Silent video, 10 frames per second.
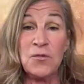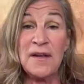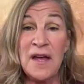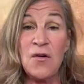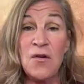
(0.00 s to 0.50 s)
right
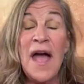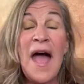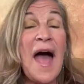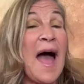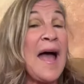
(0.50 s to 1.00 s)
now.
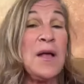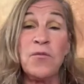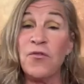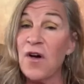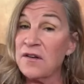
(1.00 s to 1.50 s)
I am
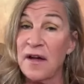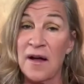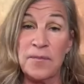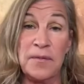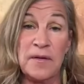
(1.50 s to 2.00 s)
fucked
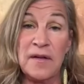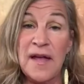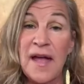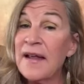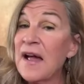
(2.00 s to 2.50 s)
up
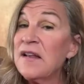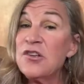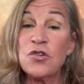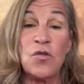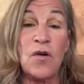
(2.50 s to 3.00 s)
and I mm.
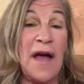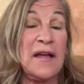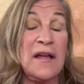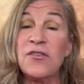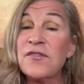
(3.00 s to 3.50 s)
need to
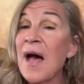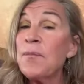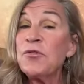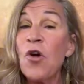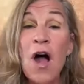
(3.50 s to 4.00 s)
cry and
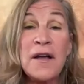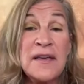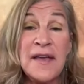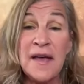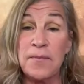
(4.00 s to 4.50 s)
stop
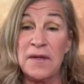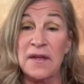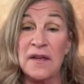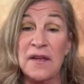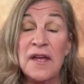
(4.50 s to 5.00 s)
talking at
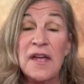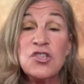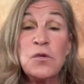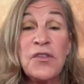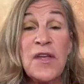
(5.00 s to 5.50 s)
me. And
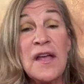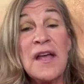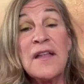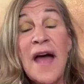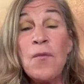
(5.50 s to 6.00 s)
she mm. was like,
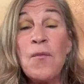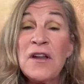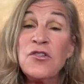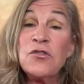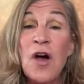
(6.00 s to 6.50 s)
I
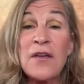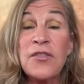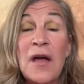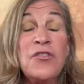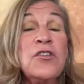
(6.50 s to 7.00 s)
wanted to talk.
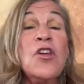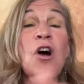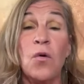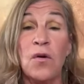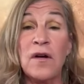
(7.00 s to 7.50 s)
I said,
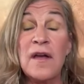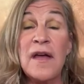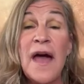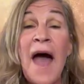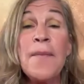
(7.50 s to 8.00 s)
no,
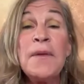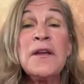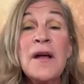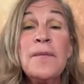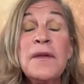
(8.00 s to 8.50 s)
I'm going to
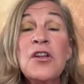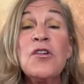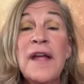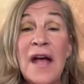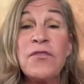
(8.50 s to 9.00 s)
come in here
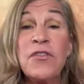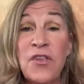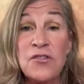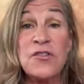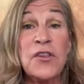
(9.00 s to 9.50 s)
and half the
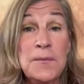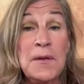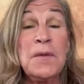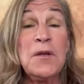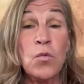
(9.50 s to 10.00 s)
session is going to
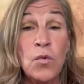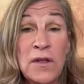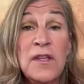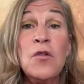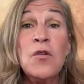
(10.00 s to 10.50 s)
be me
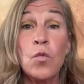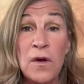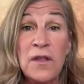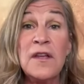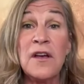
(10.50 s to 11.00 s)
really,
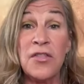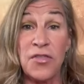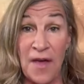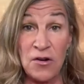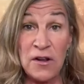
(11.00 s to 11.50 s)
really
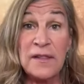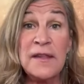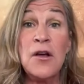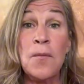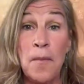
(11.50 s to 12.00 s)

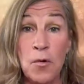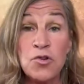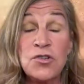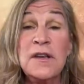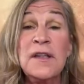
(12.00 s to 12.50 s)
cathartically,
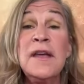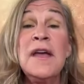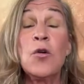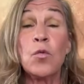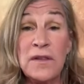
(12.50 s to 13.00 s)

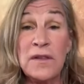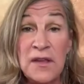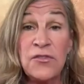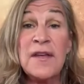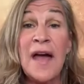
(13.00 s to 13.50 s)
emotionally
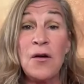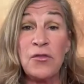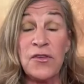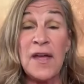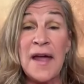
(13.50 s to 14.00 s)
releasing how
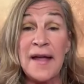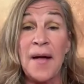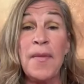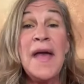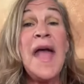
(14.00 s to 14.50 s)
sad I
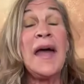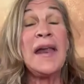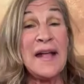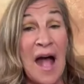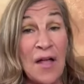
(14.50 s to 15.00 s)
am. And
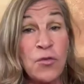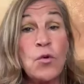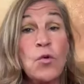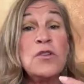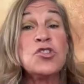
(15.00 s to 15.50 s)
I got
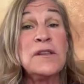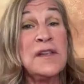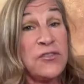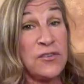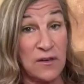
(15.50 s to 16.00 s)
through it and she
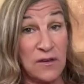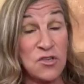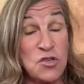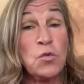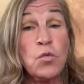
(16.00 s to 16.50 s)
listened.
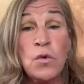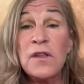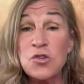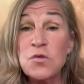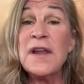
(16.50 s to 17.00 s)
She was a
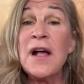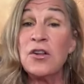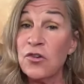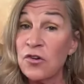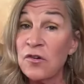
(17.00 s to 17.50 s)
really, she was an
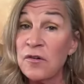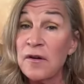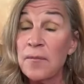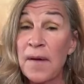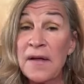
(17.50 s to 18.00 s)
elder.
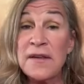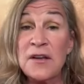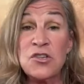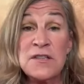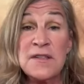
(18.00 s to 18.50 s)
Pay
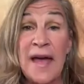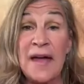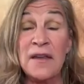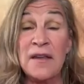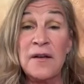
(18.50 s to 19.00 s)
attention to
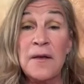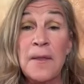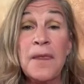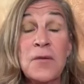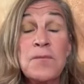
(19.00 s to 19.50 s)
that.
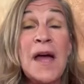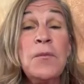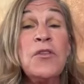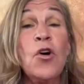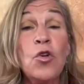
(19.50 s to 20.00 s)

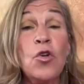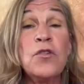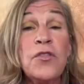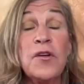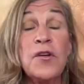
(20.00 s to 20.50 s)
Sometimes the
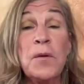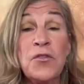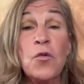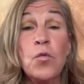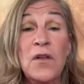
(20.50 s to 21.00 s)
older therapists
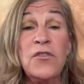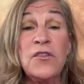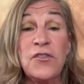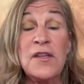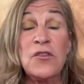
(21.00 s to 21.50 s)
are the ones that
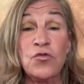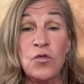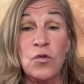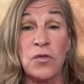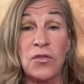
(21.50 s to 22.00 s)
say the
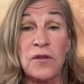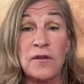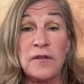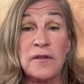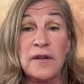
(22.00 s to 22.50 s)
truth,
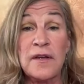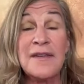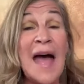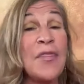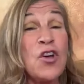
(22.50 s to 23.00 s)

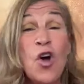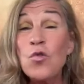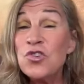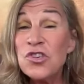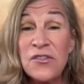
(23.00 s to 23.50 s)
not the
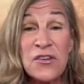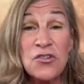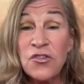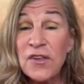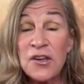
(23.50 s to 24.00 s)
coaches that are
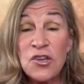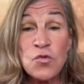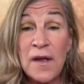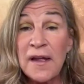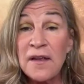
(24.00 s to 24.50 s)
just getting
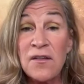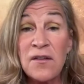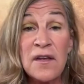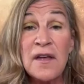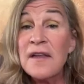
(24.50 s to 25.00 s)
trained,
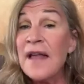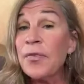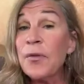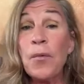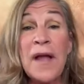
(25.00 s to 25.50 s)

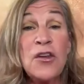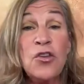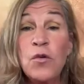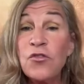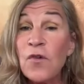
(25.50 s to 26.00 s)
not the brand
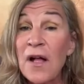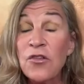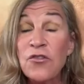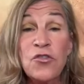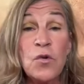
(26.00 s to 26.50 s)
new
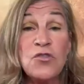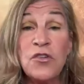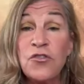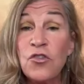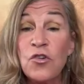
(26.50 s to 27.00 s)
astrologers who are
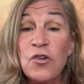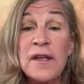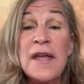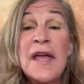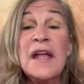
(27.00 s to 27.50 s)
just
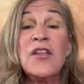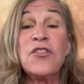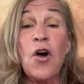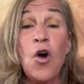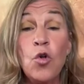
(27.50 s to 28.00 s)
learning. It's
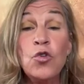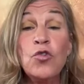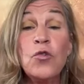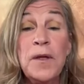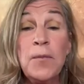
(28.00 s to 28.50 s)
the
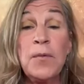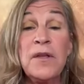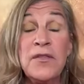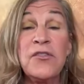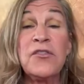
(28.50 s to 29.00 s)
older people
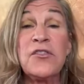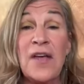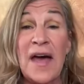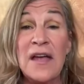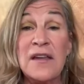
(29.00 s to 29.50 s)
in the
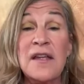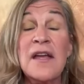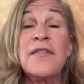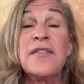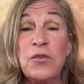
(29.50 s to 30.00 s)
society
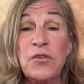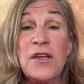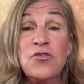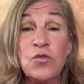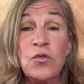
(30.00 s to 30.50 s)
that will
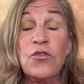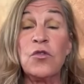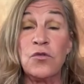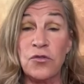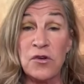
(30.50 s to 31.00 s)
say truth to
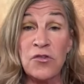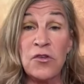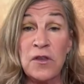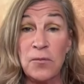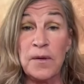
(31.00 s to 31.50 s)
you. So there's a
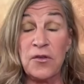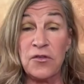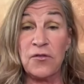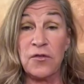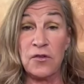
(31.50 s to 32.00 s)
little piece
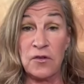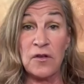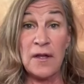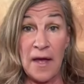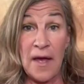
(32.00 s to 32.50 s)
of
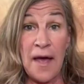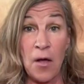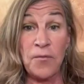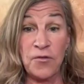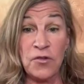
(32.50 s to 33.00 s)

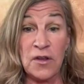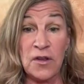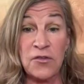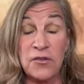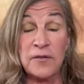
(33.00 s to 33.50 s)

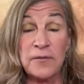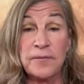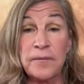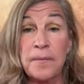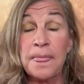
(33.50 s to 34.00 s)
helpfulness.
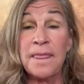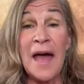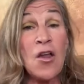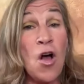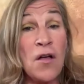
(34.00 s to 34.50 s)
Mm.
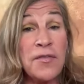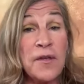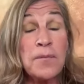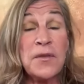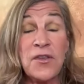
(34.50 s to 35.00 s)
All of
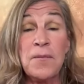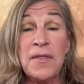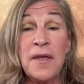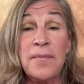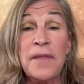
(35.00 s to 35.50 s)
them, but some of
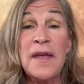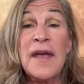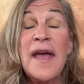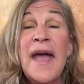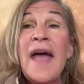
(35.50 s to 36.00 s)
them.
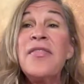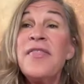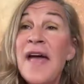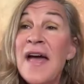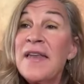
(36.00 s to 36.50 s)
And
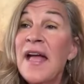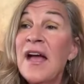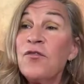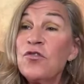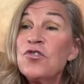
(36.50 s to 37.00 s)
then
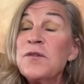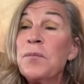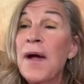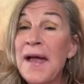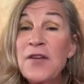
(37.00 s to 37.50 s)
after she
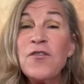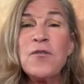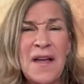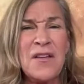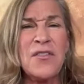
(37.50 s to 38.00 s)
paid for
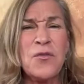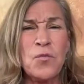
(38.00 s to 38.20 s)
my,